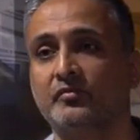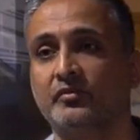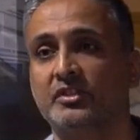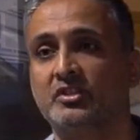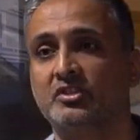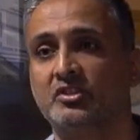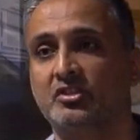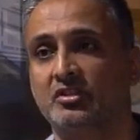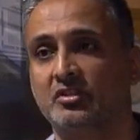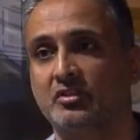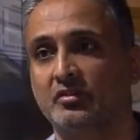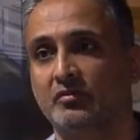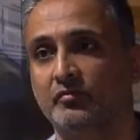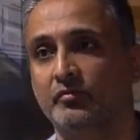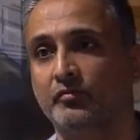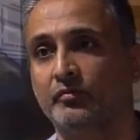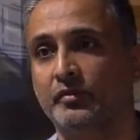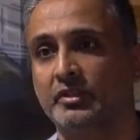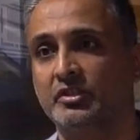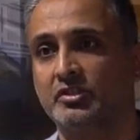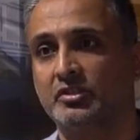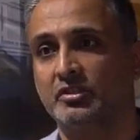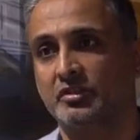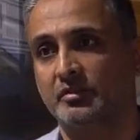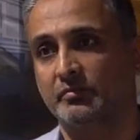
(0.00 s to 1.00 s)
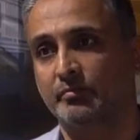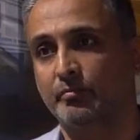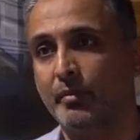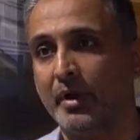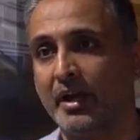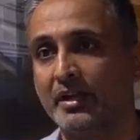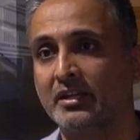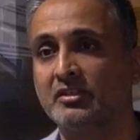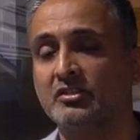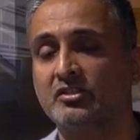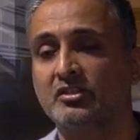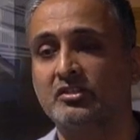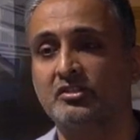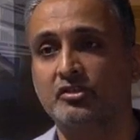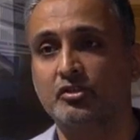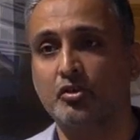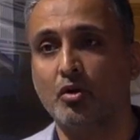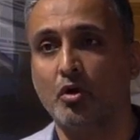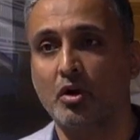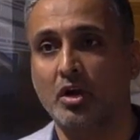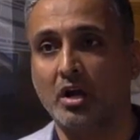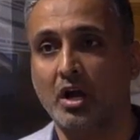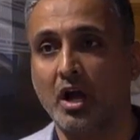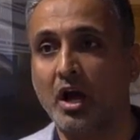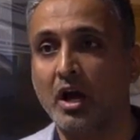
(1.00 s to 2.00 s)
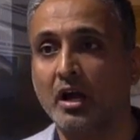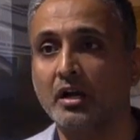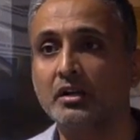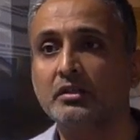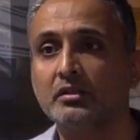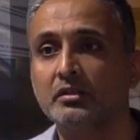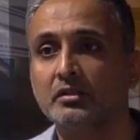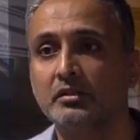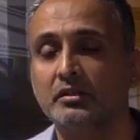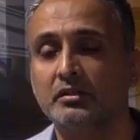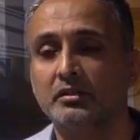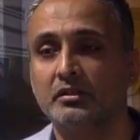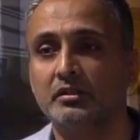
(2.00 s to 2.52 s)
which manages your cart,